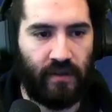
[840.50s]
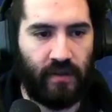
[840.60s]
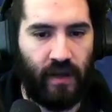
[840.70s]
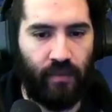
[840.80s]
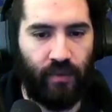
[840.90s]

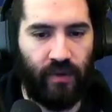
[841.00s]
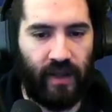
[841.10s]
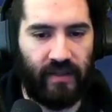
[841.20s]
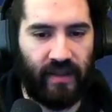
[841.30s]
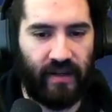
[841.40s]
I would
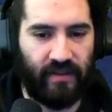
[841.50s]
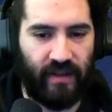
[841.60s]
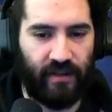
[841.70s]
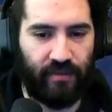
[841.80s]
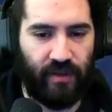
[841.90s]
like that
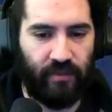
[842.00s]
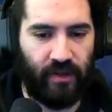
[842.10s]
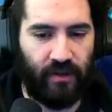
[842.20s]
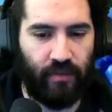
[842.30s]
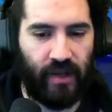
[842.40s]
attack speed. I'm gonna
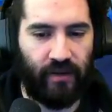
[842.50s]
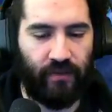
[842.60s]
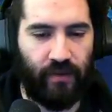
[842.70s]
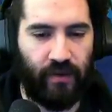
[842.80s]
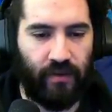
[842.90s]
go back
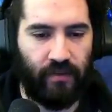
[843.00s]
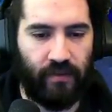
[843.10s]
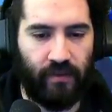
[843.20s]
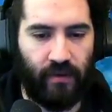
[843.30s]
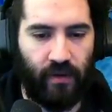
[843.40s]
for it.
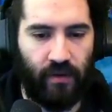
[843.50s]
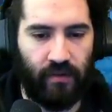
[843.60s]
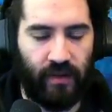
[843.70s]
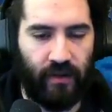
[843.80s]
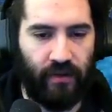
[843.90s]
Oh,
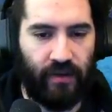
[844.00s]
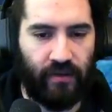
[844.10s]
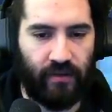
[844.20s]
Gary.